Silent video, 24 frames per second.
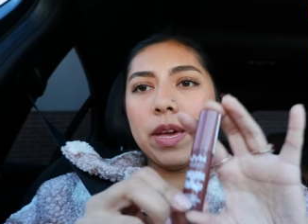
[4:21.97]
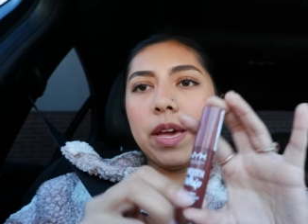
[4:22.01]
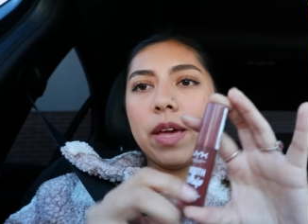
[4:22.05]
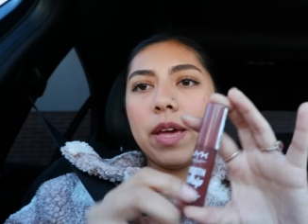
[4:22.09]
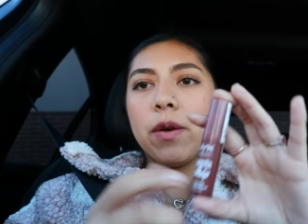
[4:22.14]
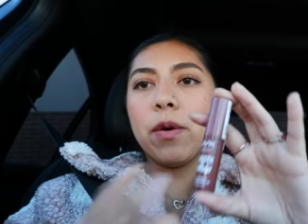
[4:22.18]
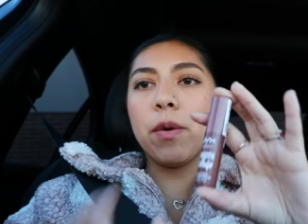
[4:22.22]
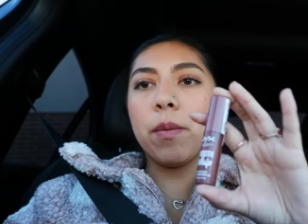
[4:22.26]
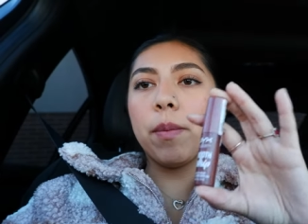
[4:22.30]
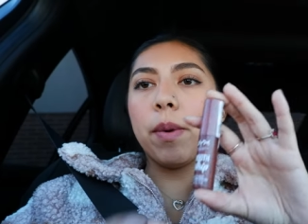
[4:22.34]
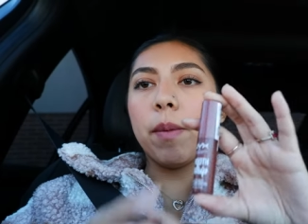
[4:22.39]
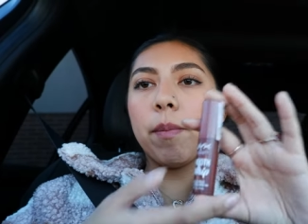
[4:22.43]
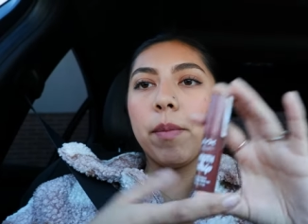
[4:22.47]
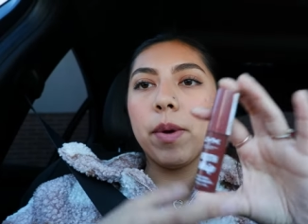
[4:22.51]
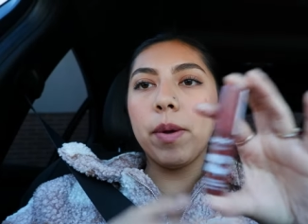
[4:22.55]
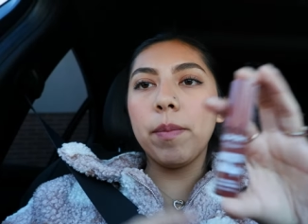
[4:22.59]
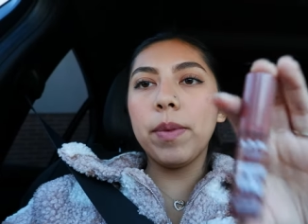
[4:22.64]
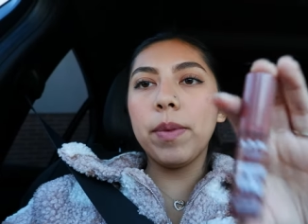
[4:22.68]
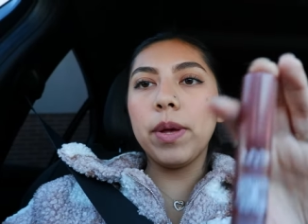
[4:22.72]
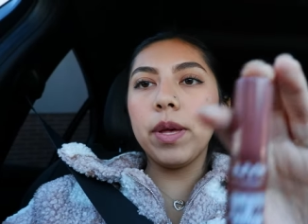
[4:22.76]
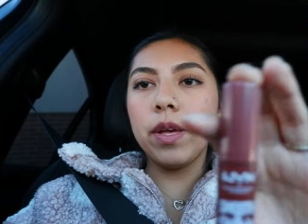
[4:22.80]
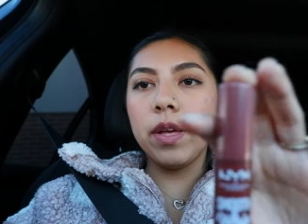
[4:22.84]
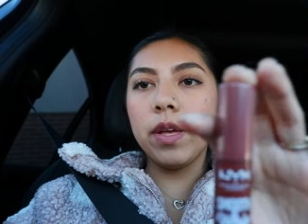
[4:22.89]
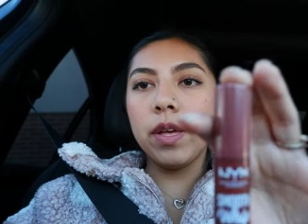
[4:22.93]
I don't remember,
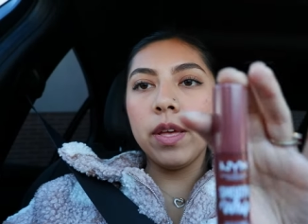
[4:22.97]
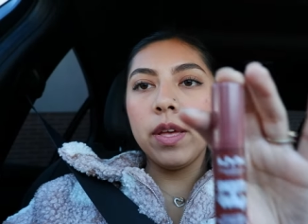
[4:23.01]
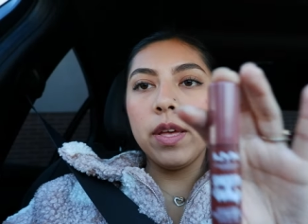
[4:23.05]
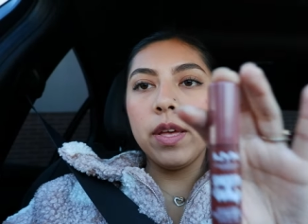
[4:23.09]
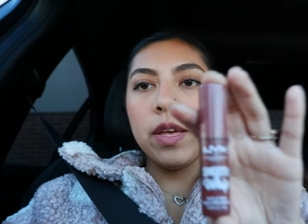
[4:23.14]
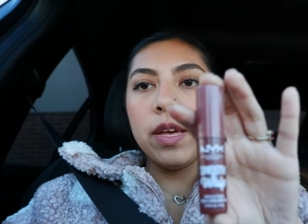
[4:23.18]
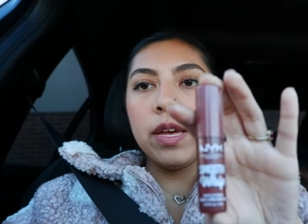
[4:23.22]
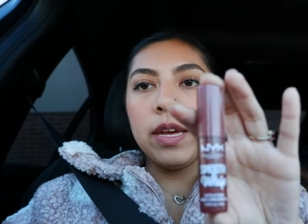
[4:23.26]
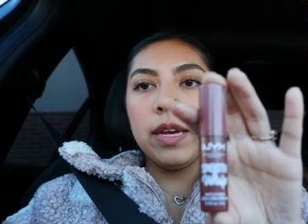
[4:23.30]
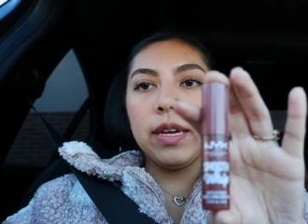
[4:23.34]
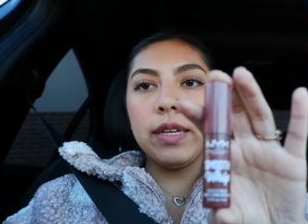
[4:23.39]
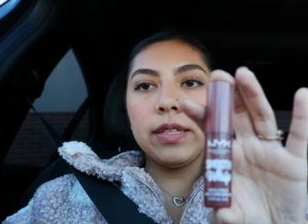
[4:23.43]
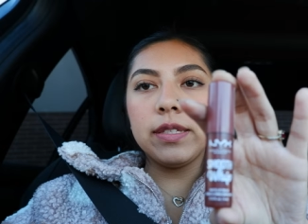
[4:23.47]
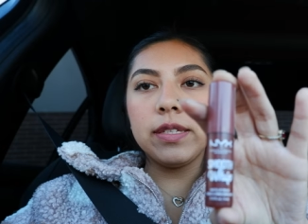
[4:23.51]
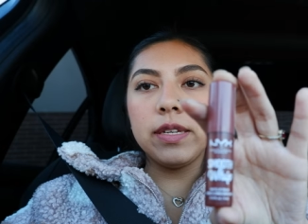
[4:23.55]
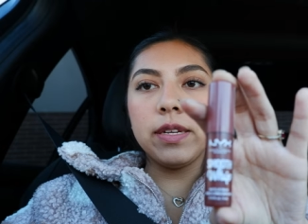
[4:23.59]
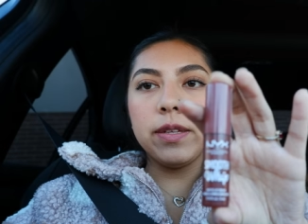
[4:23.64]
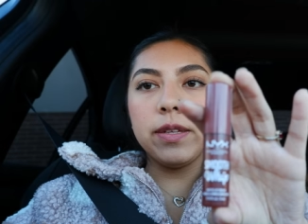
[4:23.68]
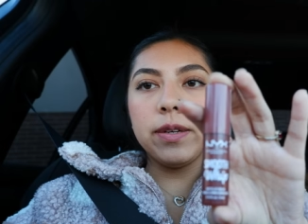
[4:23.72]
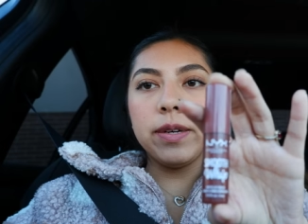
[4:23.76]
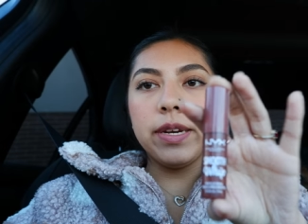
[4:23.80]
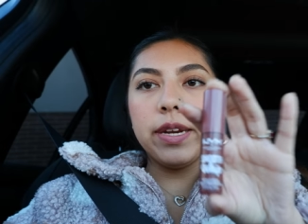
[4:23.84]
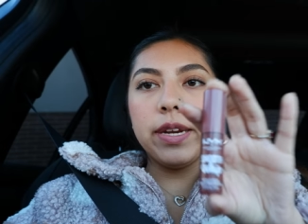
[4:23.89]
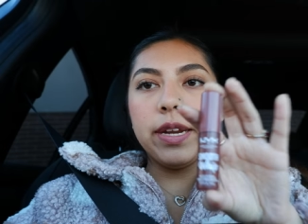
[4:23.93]
but it's
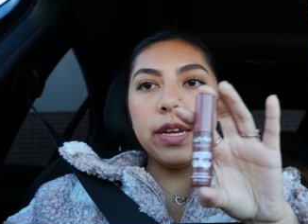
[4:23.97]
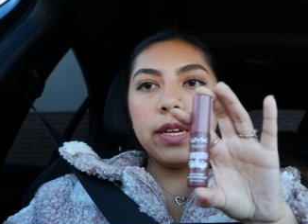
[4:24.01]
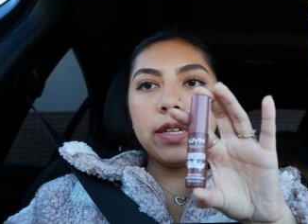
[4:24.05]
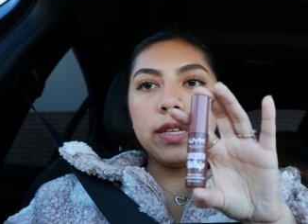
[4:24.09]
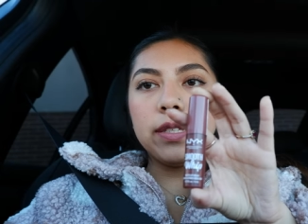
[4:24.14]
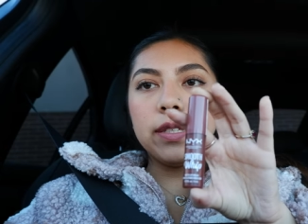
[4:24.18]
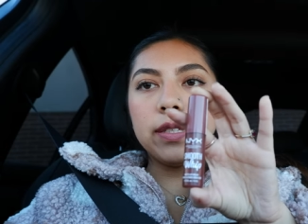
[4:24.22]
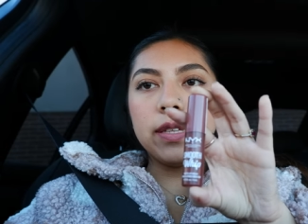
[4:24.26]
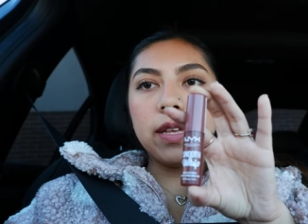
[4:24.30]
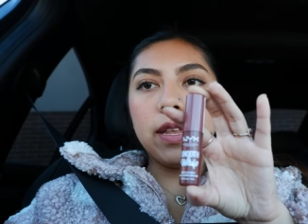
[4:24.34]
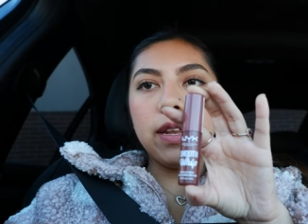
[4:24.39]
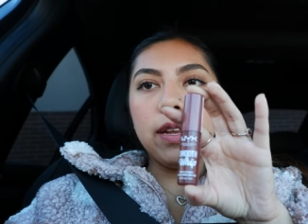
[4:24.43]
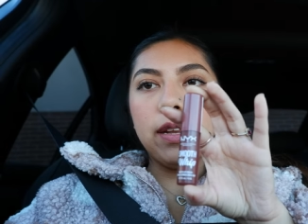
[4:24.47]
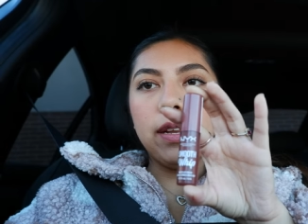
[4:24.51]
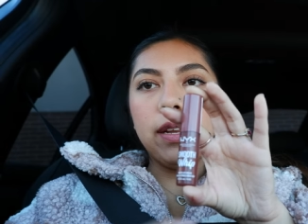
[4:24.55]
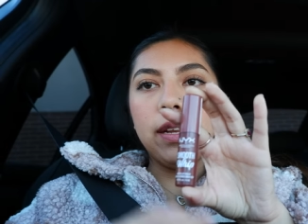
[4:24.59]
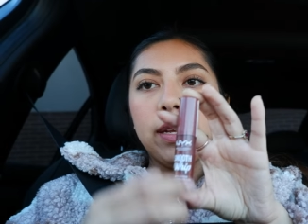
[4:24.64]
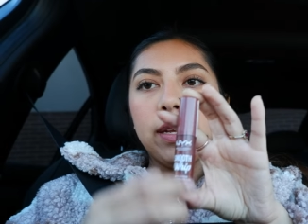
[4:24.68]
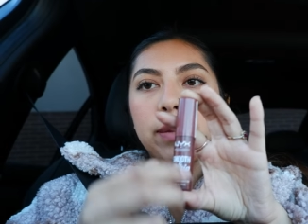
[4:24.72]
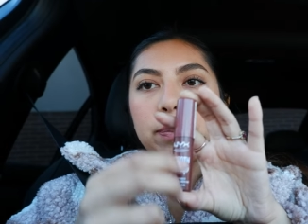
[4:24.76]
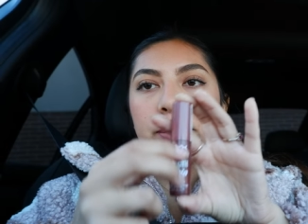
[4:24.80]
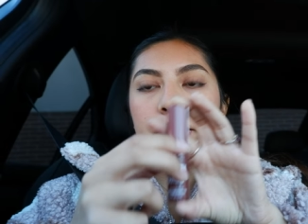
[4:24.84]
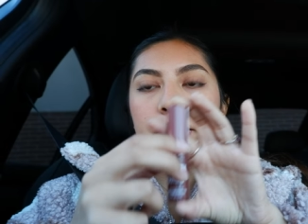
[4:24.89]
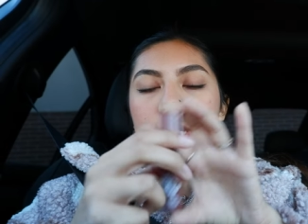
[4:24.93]
another NYX
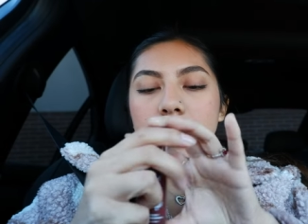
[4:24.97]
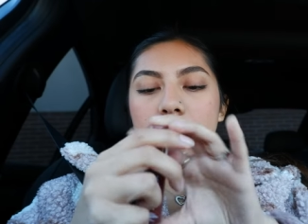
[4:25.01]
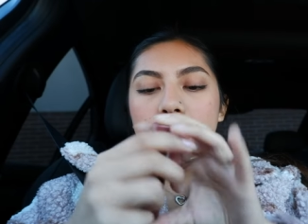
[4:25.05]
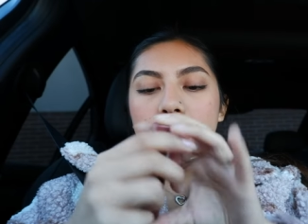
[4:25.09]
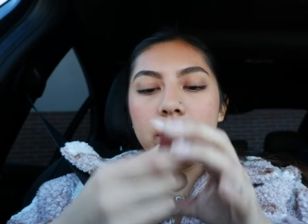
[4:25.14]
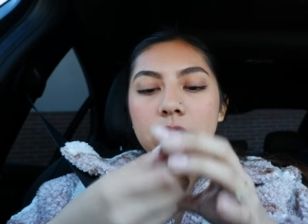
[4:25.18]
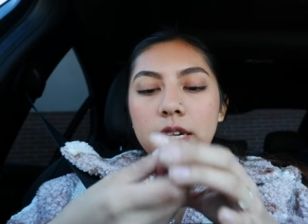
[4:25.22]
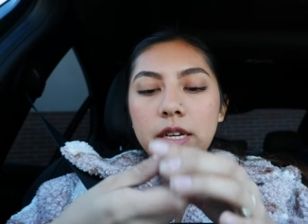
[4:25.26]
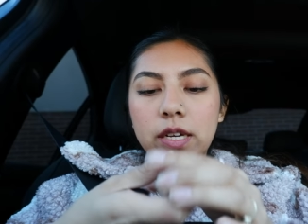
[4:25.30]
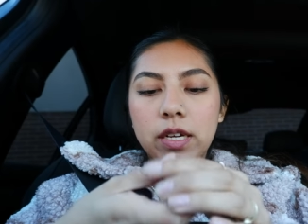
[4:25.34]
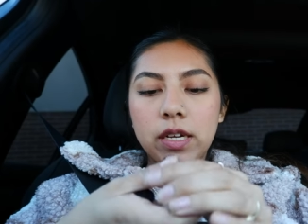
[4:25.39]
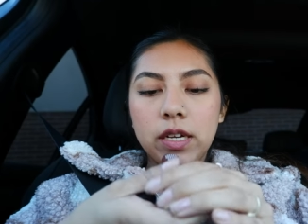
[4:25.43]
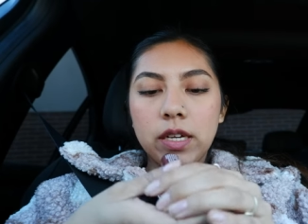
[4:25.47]
lipstick.